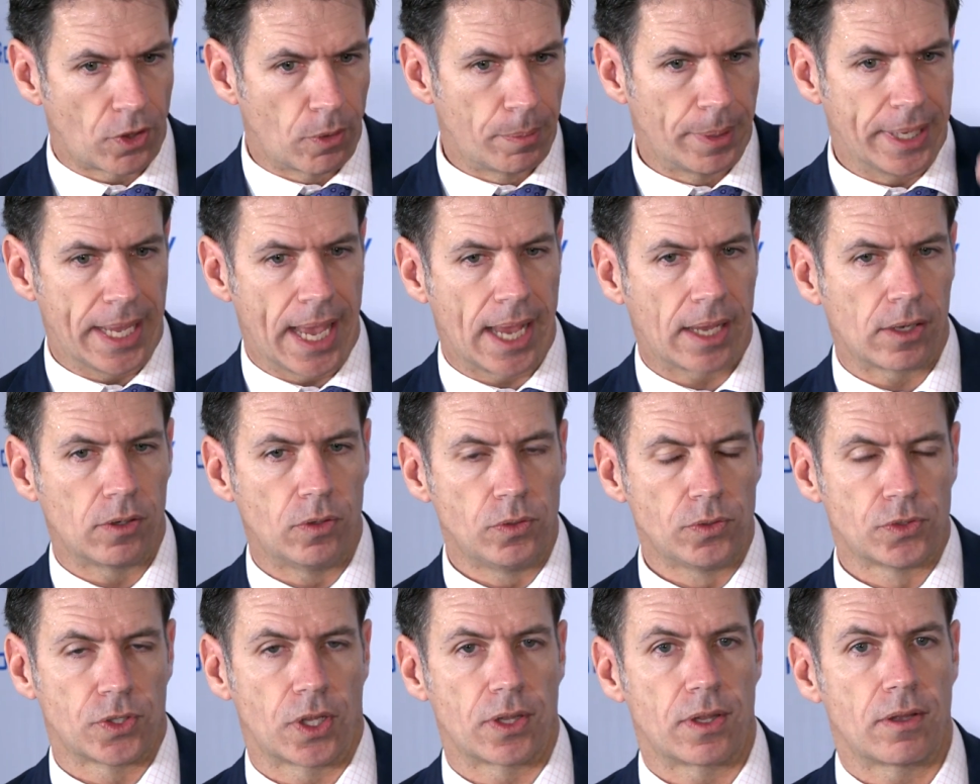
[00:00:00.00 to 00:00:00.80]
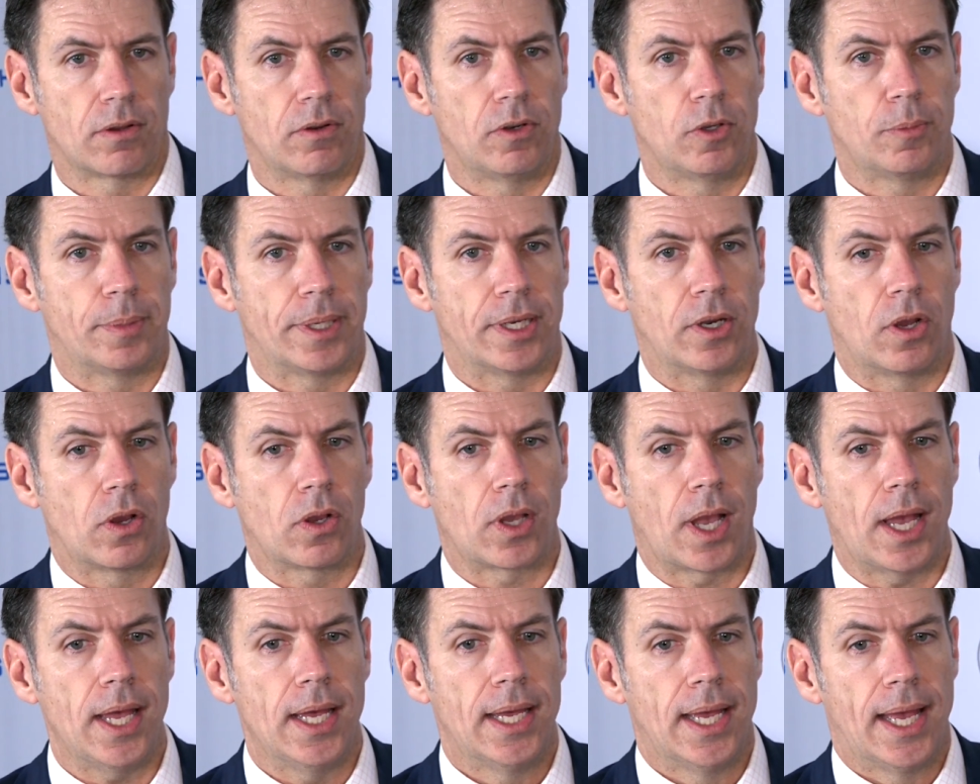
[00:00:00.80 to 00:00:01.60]
they'll be angled, so they're a little bit
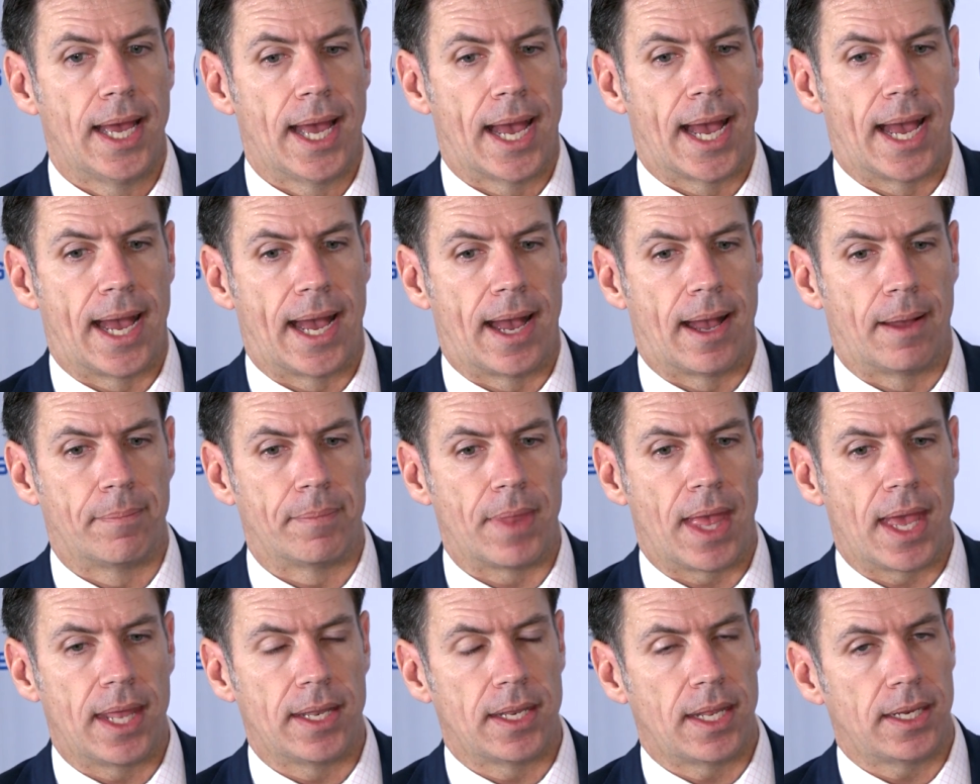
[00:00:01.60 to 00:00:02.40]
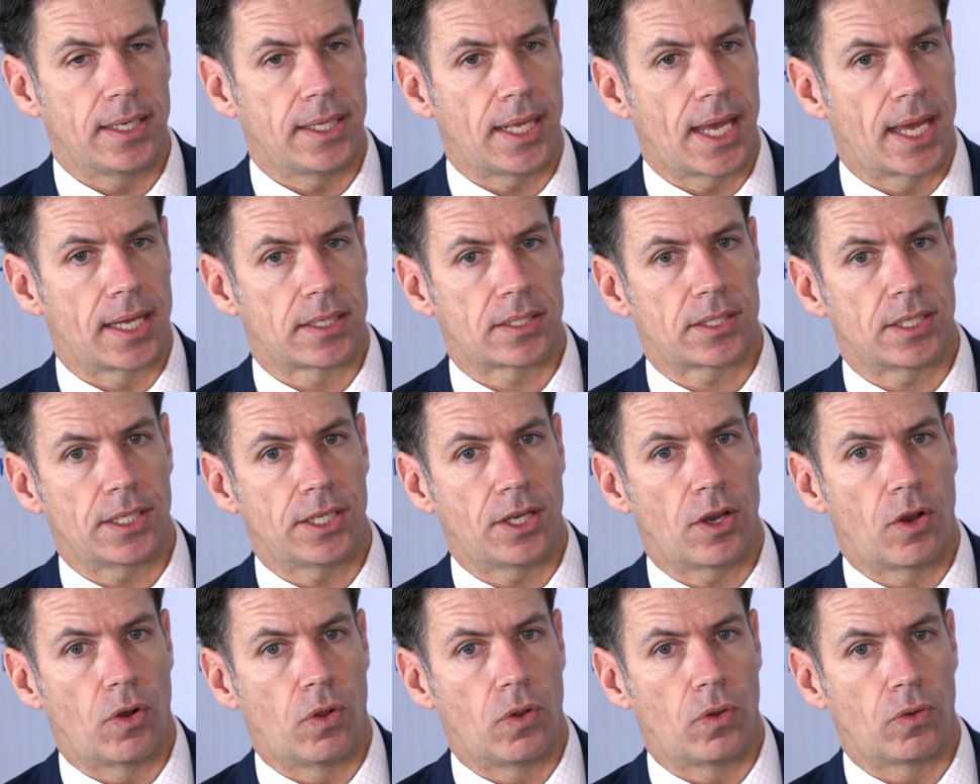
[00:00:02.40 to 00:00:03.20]
longer. Yeah. Um, and then the
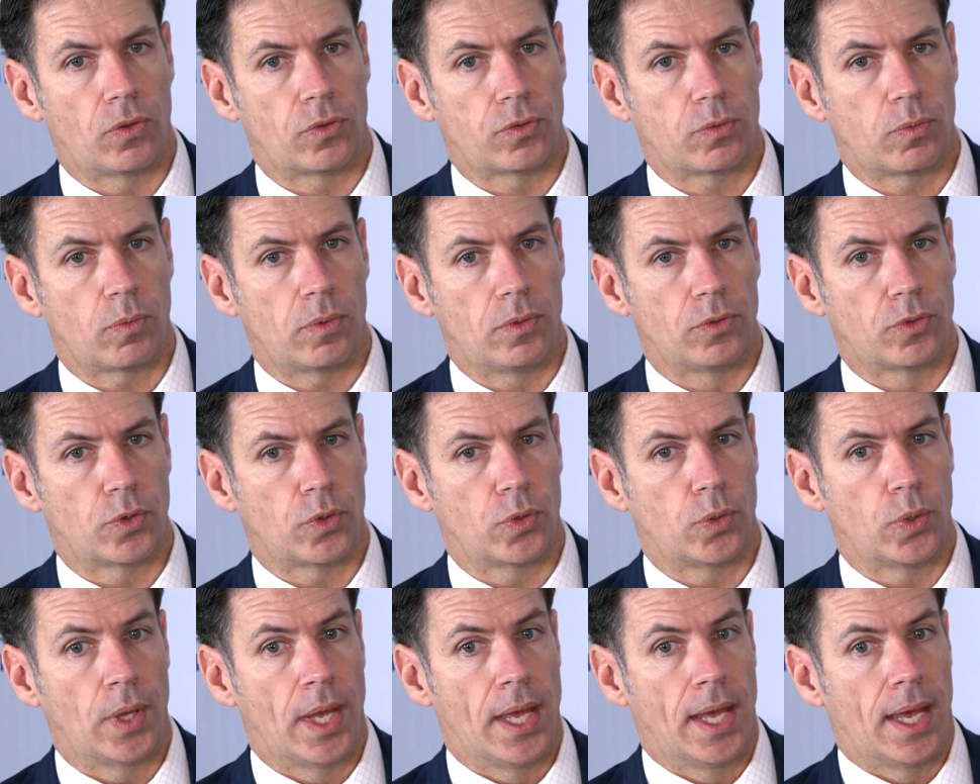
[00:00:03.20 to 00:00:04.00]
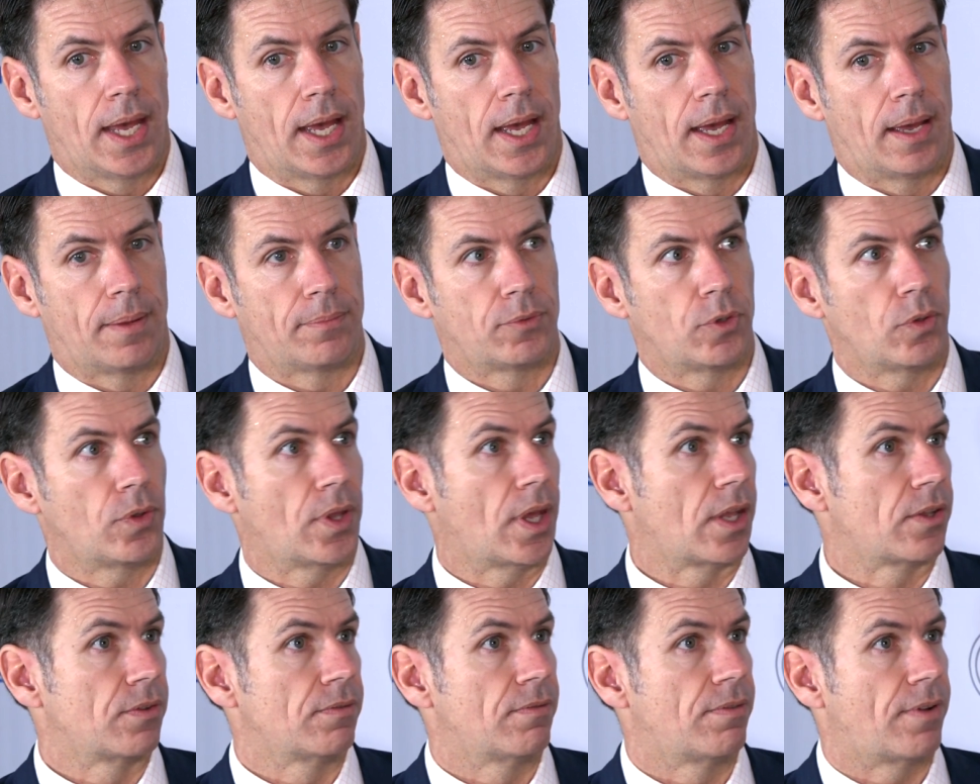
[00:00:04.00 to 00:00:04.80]
RC holes will do um,
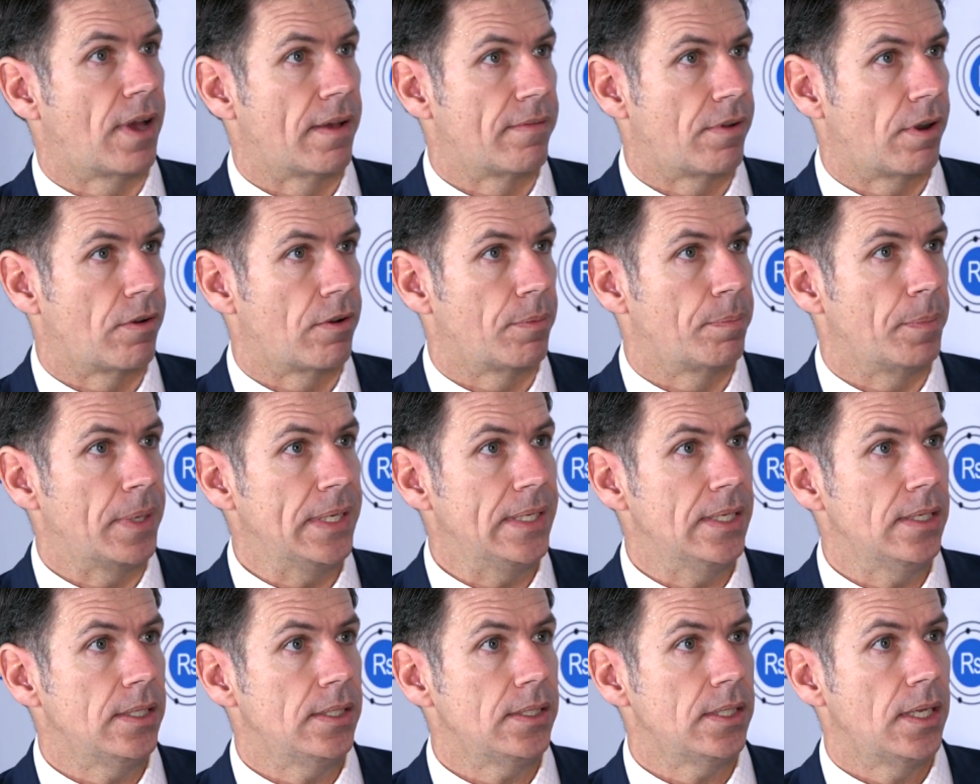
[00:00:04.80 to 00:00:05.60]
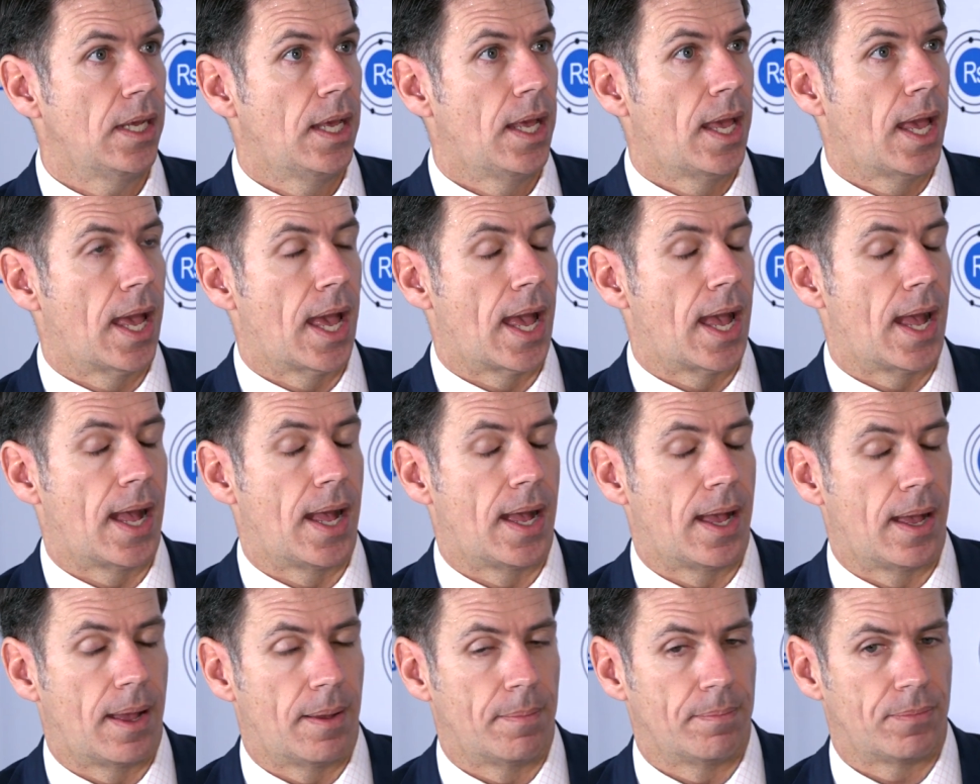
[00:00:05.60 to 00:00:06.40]
2,500 meters.
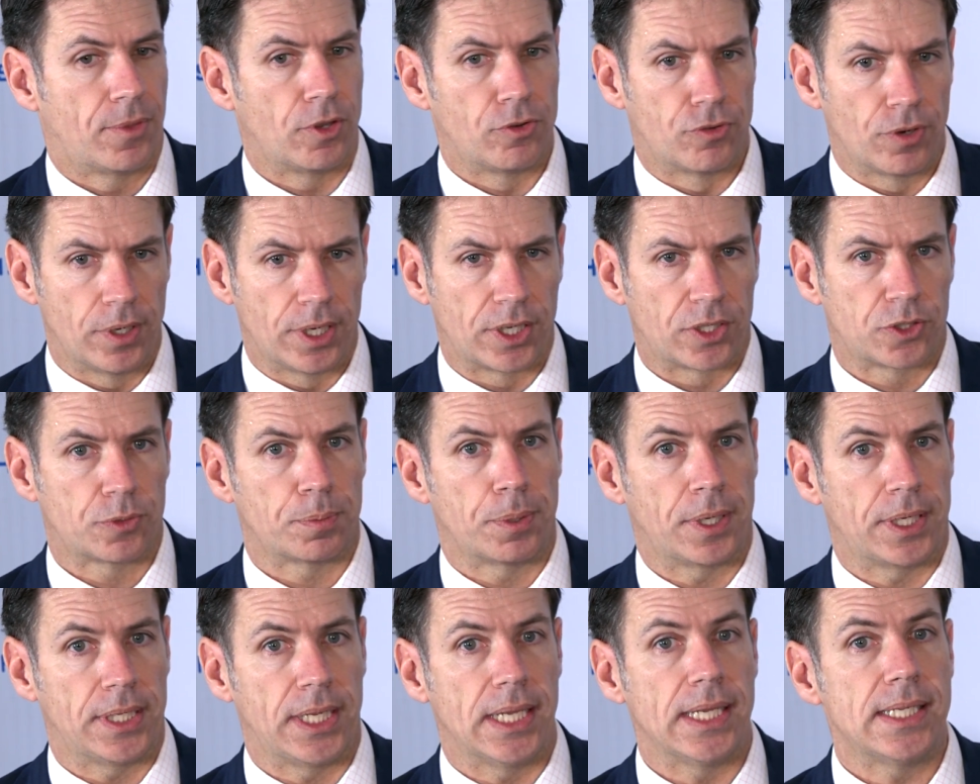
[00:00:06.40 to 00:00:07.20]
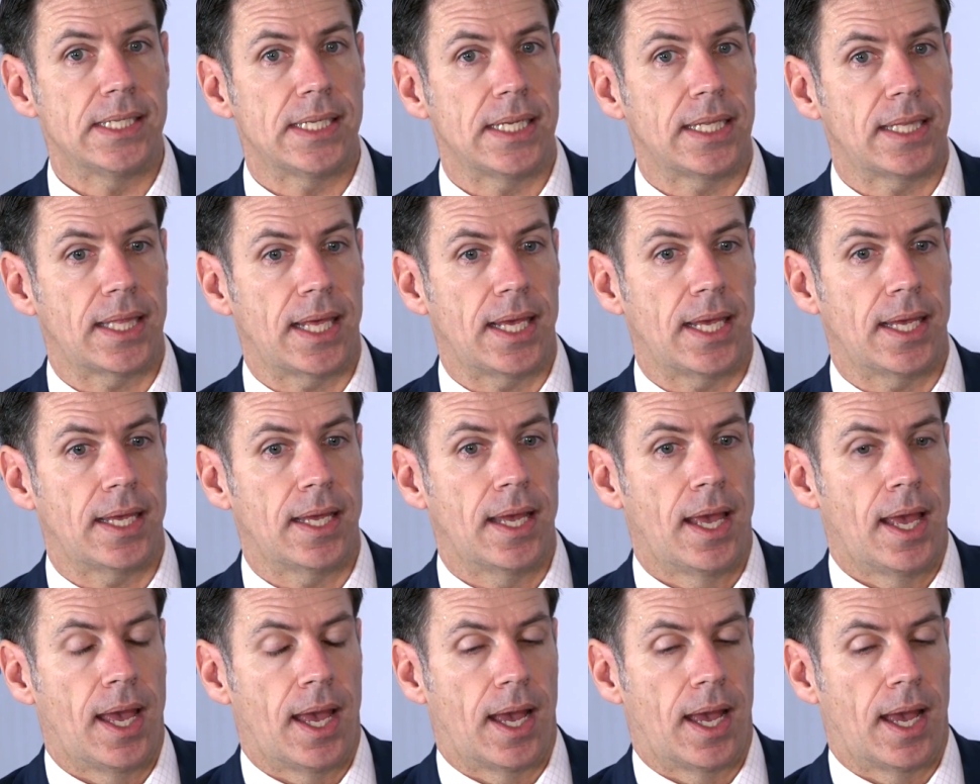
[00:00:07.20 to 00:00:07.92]
Um, the drilling's pretty easy there.